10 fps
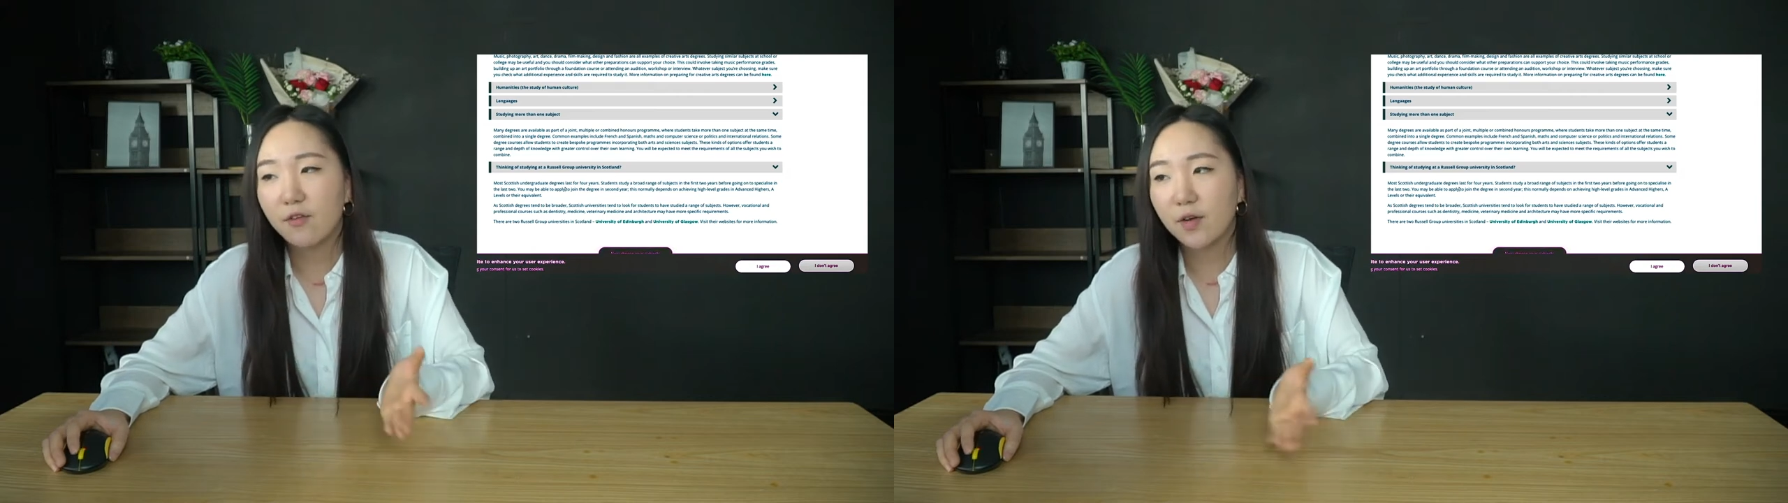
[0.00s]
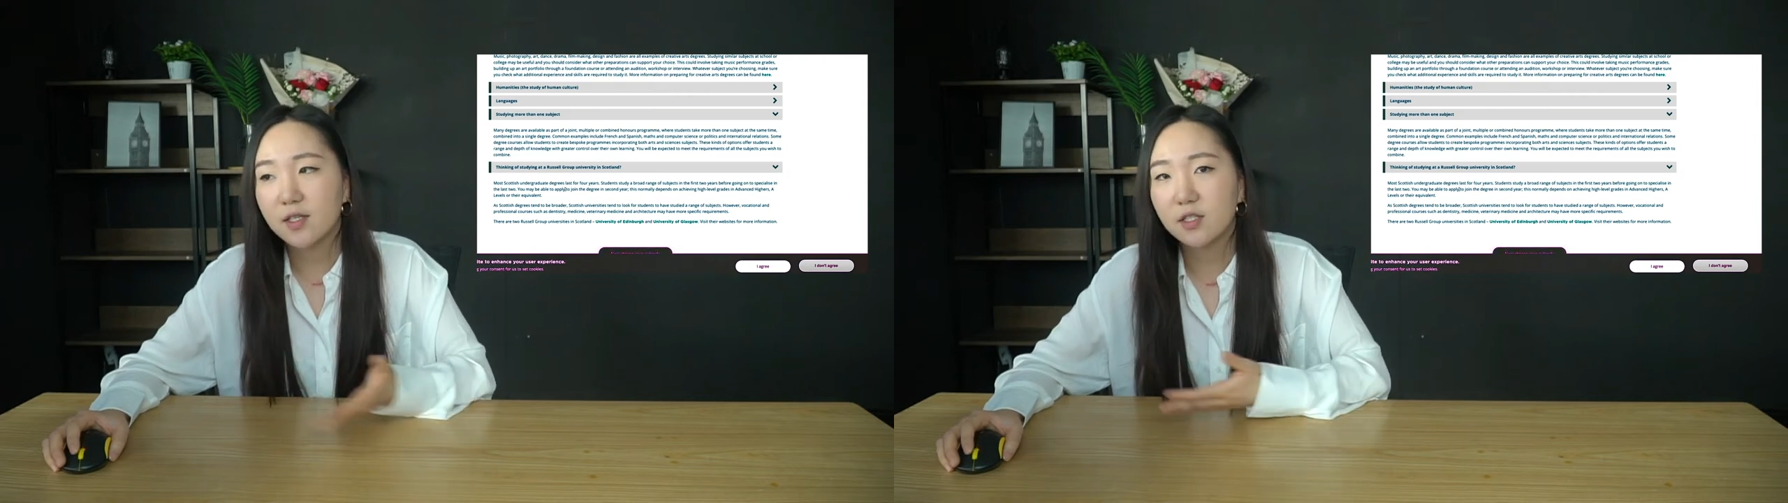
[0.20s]

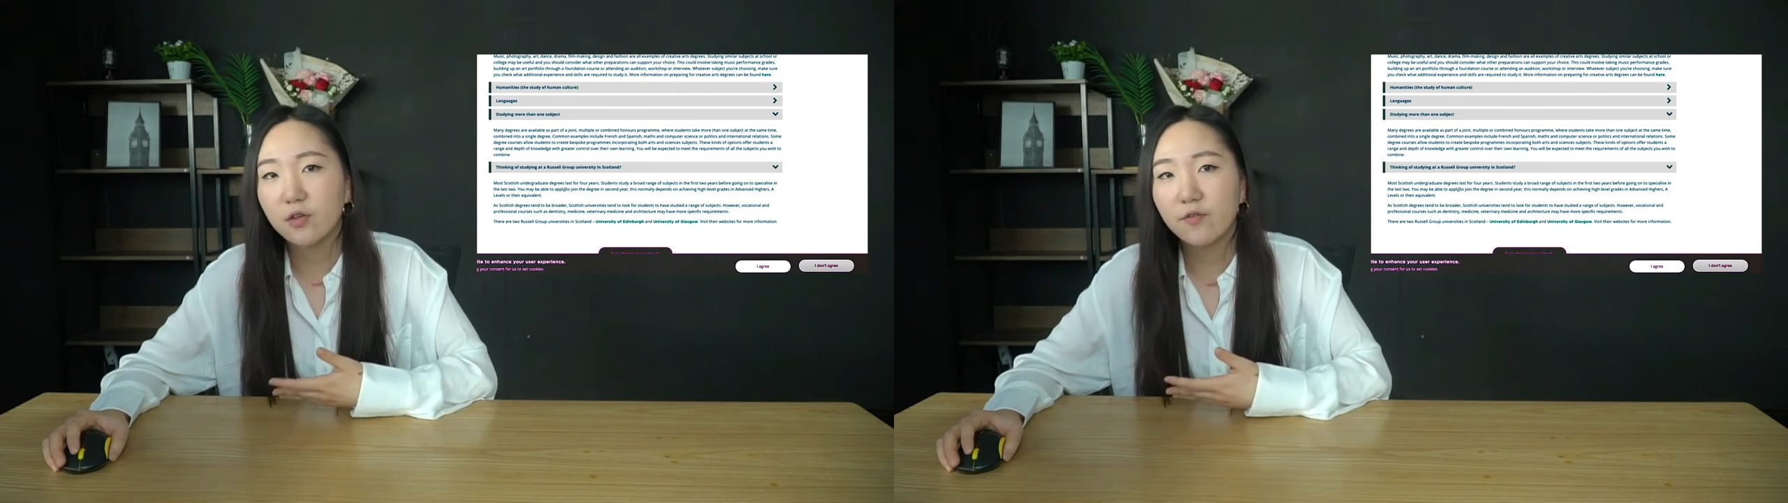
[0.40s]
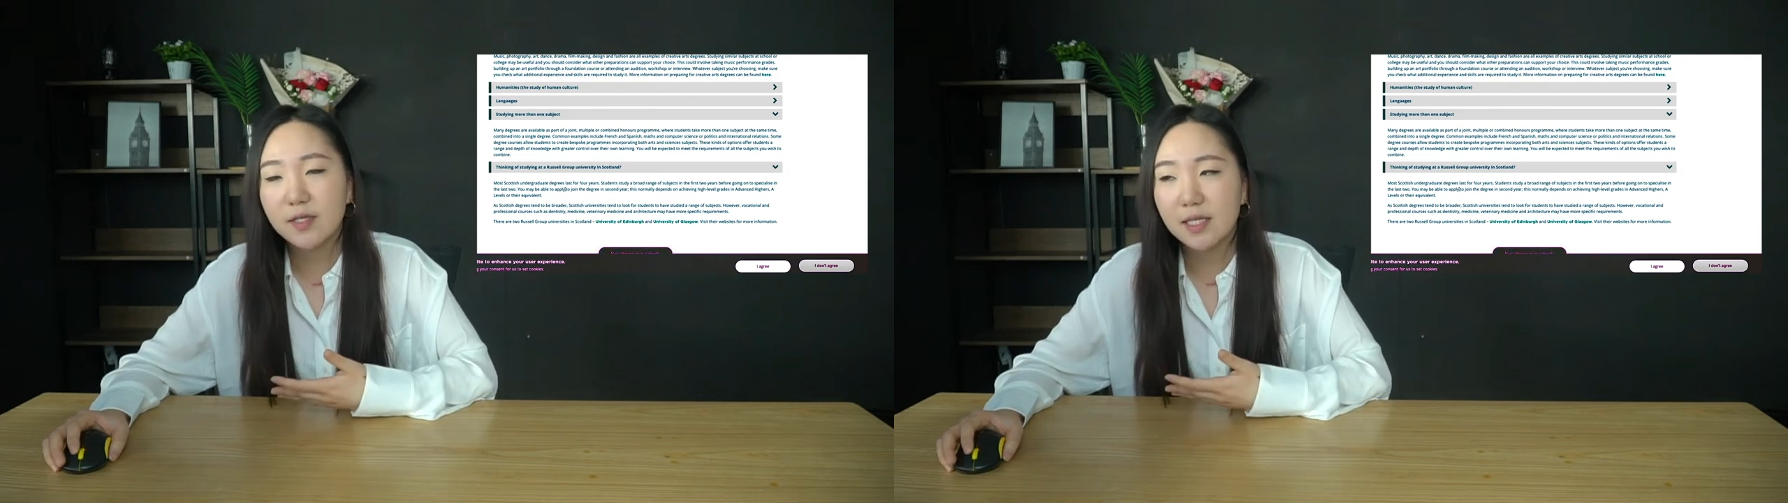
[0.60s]
versus
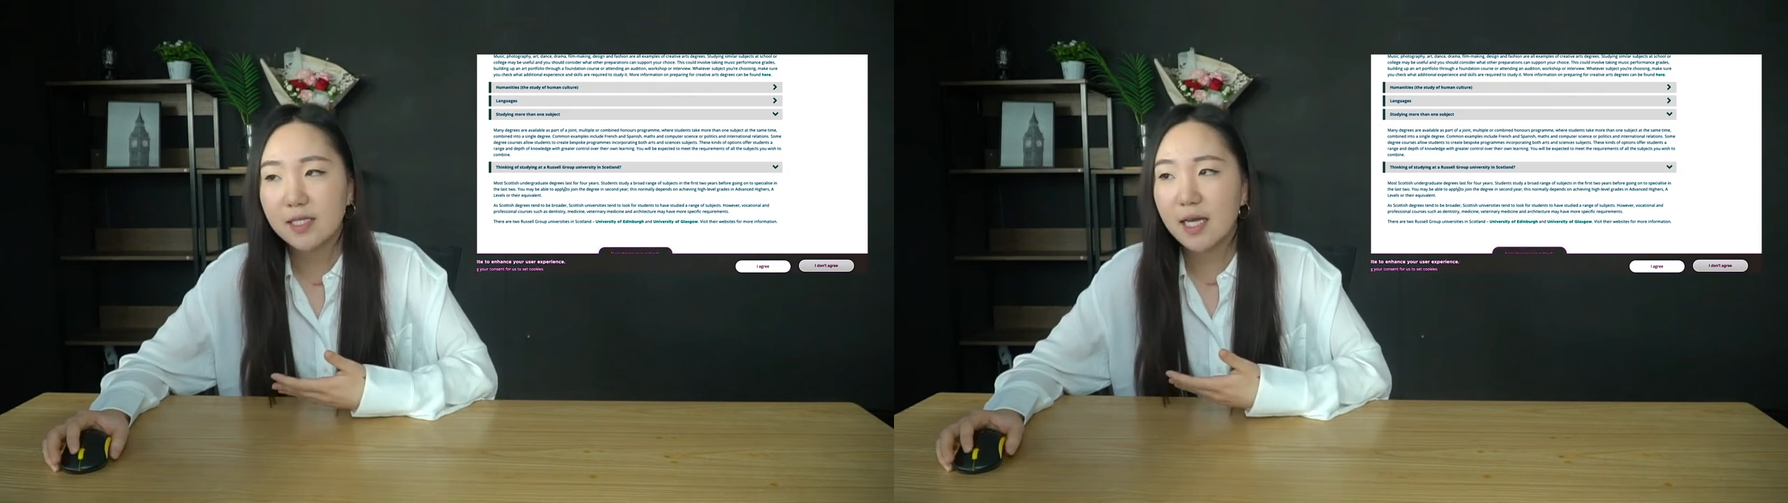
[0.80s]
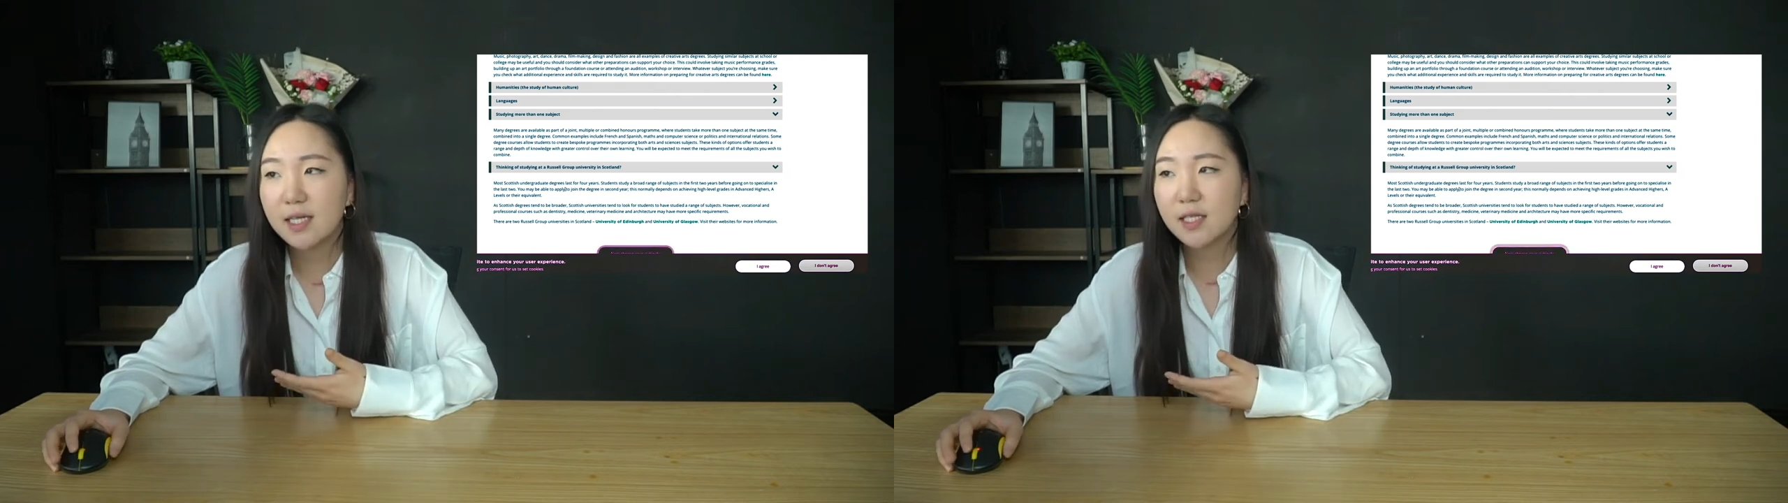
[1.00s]

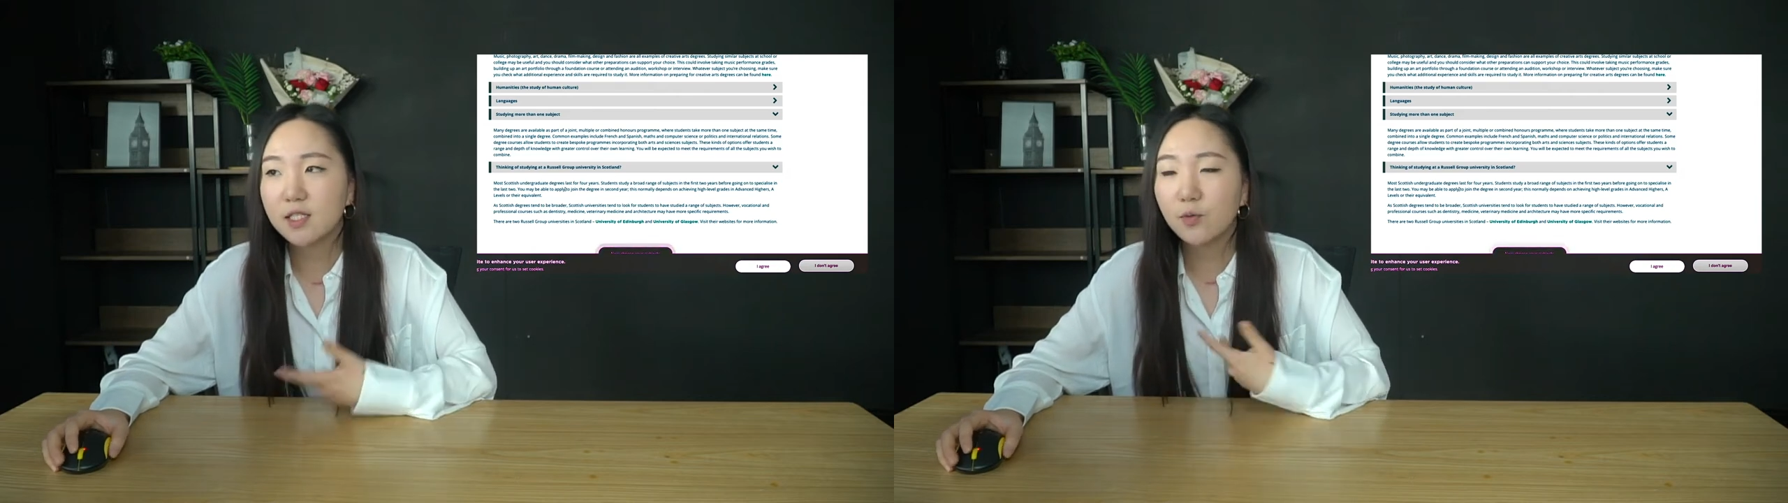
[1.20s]
non-facilitating.